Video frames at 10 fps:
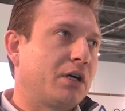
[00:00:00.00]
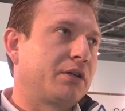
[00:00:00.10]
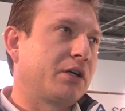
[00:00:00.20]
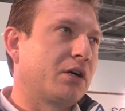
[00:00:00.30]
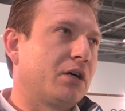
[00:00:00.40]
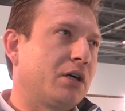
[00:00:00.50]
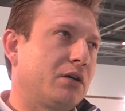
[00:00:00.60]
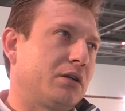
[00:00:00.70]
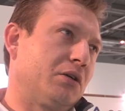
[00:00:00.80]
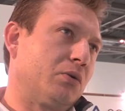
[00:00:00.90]
I think our,
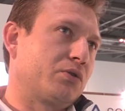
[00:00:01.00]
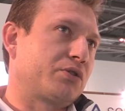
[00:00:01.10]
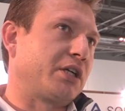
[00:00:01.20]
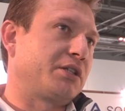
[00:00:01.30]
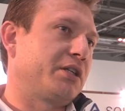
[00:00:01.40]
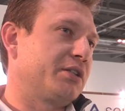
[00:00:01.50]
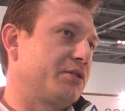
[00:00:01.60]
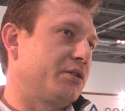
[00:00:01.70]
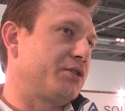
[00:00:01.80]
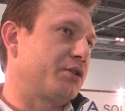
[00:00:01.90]
our, our launch strategy is
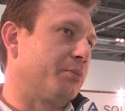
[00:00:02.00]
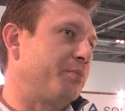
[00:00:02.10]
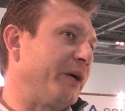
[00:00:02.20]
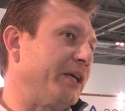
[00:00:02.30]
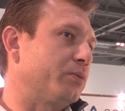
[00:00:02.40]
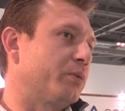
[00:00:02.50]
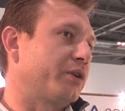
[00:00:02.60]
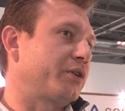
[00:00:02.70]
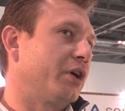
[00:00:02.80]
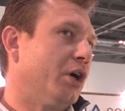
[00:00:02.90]
to, is to compete
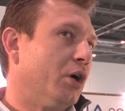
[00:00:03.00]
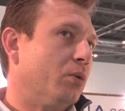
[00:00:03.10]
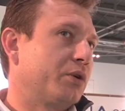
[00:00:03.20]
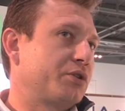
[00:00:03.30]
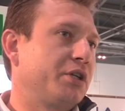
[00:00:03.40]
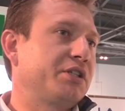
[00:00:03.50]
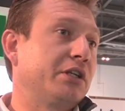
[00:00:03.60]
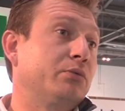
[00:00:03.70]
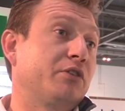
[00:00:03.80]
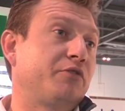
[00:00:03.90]
with what
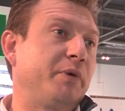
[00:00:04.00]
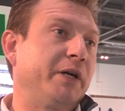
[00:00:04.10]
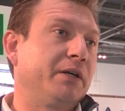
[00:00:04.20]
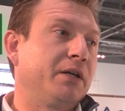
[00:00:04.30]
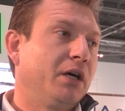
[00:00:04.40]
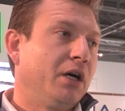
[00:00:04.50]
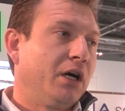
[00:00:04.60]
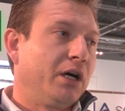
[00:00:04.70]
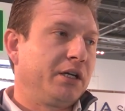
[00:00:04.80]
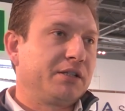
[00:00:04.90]
traditionally would have been
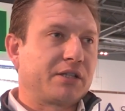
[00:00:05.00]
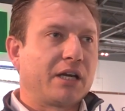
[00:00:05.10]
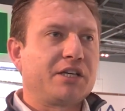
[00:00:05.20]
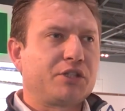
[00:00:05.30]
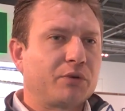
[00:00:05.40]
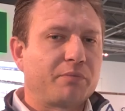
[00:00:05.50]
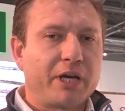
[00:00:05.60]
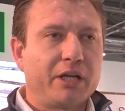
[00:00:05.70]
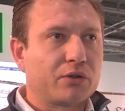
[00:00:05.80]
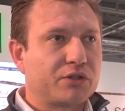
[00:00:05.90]
an installation with
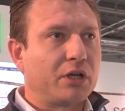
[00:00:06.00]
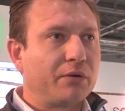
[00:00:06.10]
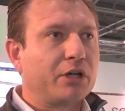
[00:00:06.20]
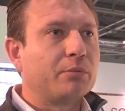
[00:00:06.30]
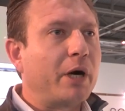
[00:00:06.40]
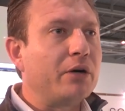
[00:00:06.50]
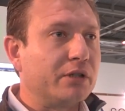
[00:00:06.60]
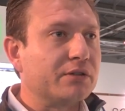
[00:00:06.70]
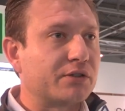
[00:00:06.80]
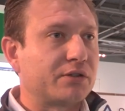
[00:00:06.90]
many auxiliary
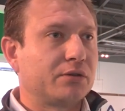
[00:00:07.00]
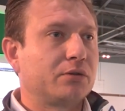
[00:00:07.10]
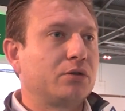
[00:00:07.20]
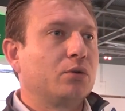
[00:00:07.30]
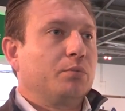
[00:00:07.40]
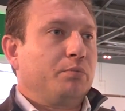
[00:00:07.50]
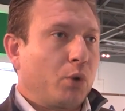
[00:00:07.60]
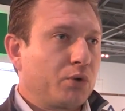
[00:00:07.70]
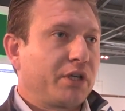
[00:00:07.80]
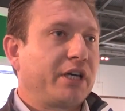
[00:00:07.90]
components
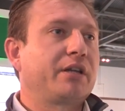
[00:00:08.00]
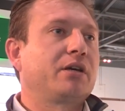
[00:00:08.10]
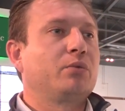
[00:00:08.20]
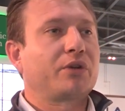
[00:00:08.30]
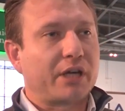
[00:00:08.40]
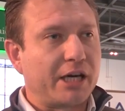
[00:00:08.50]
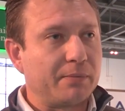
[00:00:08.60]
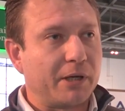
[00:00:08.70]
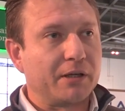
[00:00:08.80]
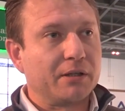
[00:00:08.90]
brought together with
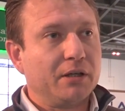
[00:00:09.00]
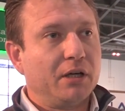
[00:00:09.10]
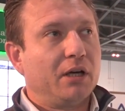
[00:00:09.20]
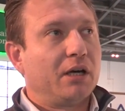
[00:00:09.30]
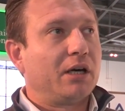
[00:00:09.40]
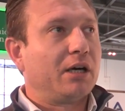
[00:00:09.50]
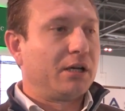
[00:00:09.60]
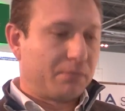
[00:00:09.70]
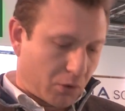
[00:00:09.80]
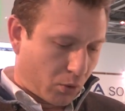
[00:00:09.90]
cabling,
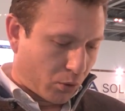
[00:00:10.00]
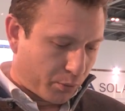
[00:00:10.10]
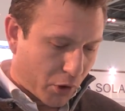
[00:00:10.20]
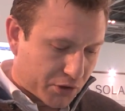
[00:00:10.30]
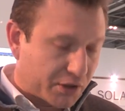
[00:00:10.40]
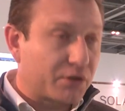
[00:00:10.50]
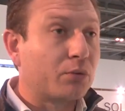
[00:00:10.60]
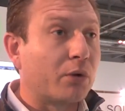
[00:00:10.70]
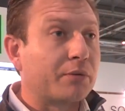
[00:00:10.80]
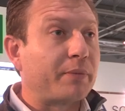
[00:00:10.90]
uh, all boxed
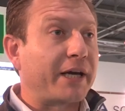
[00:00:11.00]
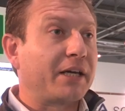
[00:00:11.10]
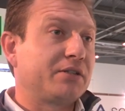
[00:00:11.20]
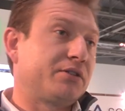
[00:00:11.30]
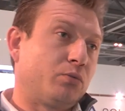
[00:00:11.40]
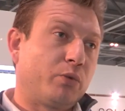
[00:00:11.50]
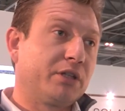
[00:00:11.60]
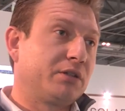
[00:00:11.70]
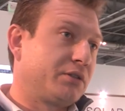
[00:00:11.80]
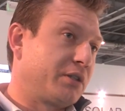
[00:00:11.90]
into one package,
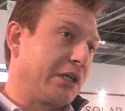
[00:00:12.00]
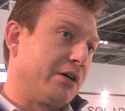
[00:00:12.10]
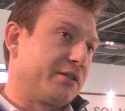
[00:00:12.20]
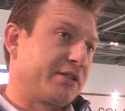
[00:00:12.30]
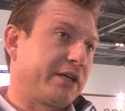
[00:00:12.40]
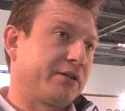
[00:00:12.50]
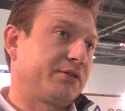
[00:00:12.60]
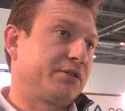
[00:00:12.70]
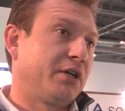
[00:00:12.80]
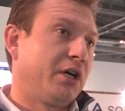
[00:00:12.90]
wheeled into the client's
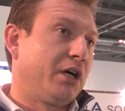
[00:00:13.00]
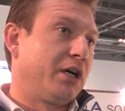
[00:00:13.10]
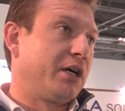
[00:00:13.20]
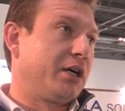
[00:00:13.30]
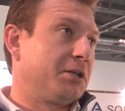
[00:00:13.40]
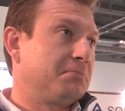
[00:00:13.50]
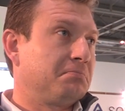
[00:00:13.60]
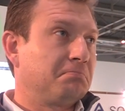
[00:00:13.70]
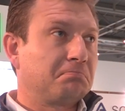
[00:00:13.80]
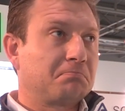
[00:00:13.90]
house, um,